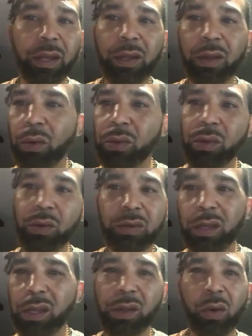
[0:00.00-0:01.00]
you don't use
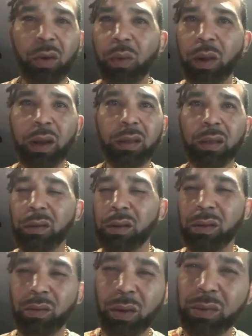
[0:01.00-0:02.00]
it, and you don't wear it, then
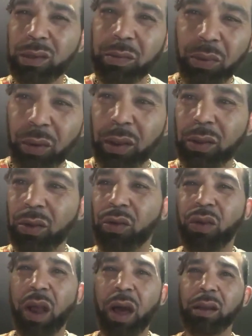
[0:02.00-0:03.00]
what was the point? You're
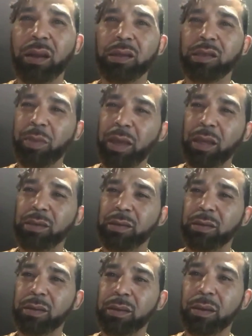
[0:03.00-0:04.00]
crowding the space.